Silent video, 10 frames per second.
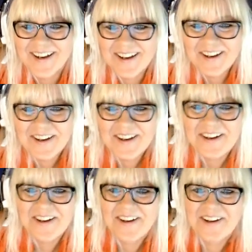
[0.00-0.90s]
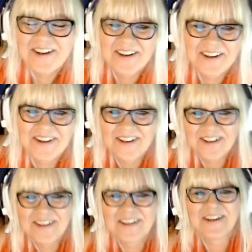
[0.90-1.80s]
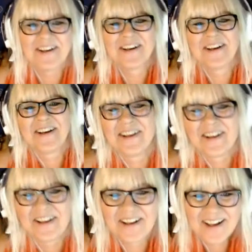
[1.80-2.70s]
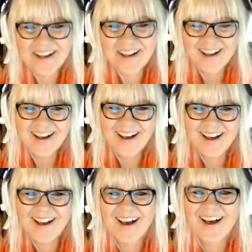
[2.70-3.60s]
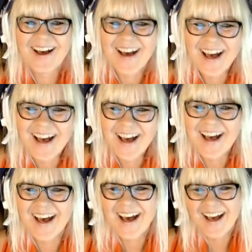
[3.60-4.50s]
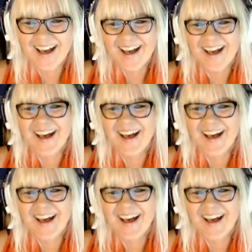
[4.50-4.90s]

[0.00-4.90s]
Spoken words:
(not speaking)